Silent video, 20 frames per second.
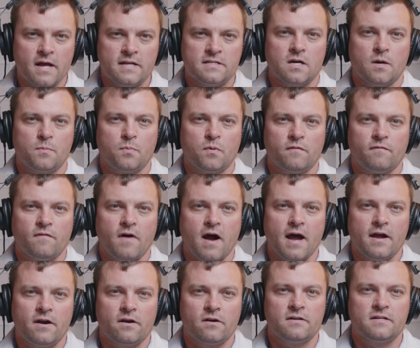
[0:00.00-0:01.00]
as our
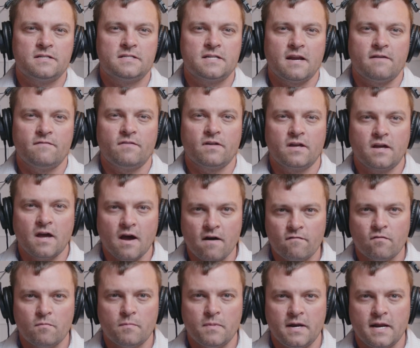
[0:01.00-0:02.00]
provider instead of the
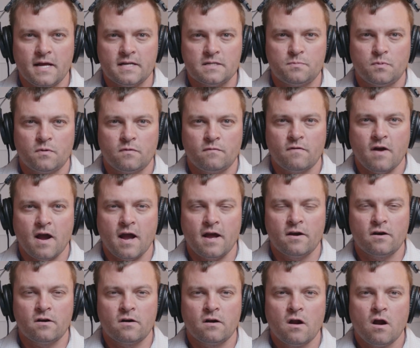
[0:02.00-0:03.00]
government as
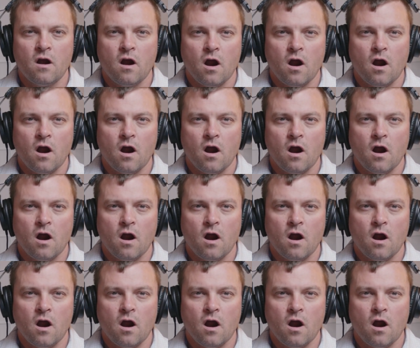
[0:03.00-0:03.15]
provider,